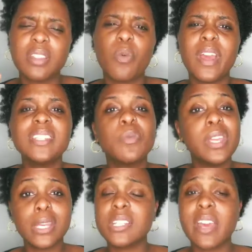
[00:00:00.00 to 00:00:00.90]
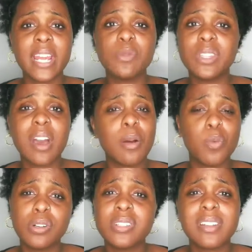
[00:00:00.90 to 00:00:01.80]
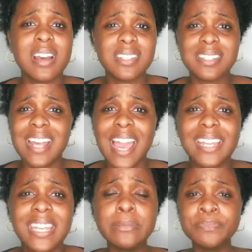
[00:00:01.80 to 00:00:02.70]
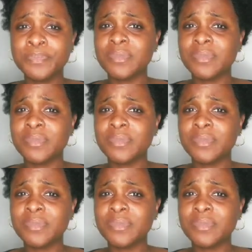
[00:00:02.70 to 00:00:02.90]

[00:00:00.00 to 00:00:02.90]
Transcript: and the ways that we interact with our world and our society